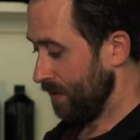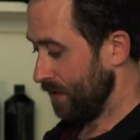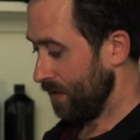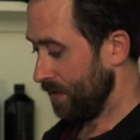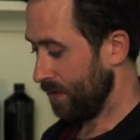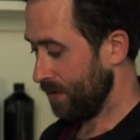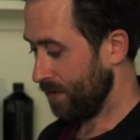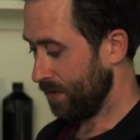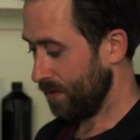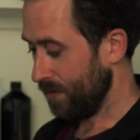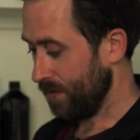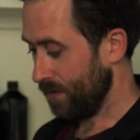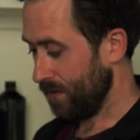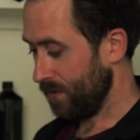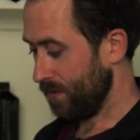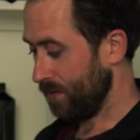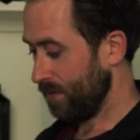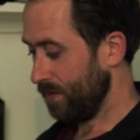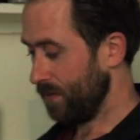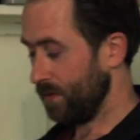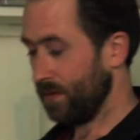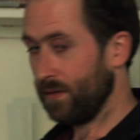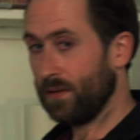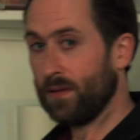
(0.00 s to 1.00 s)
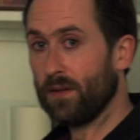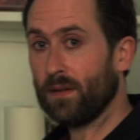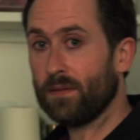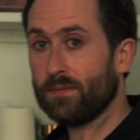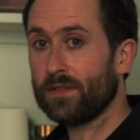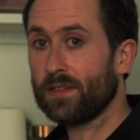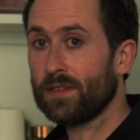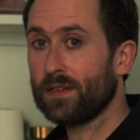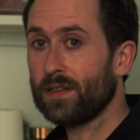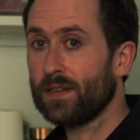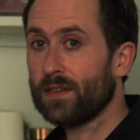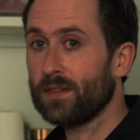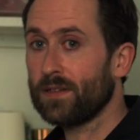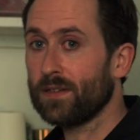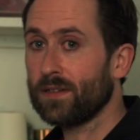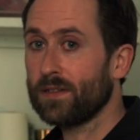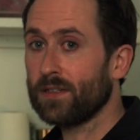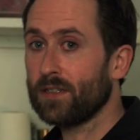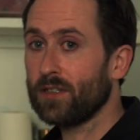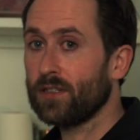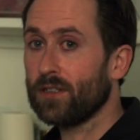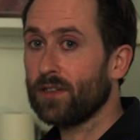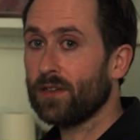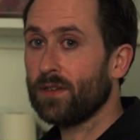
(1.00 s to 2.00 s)
So I'm just going to do this
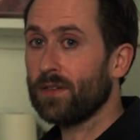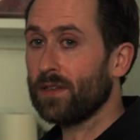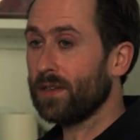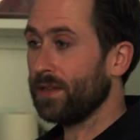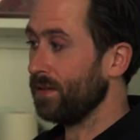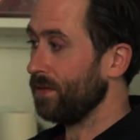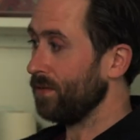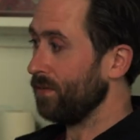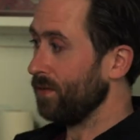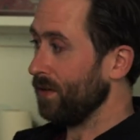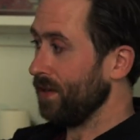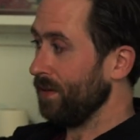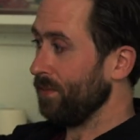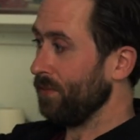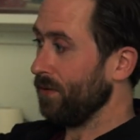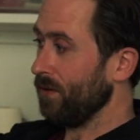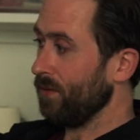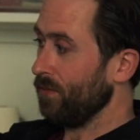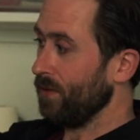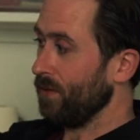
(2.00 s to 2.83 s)
to show you. I'm going to put a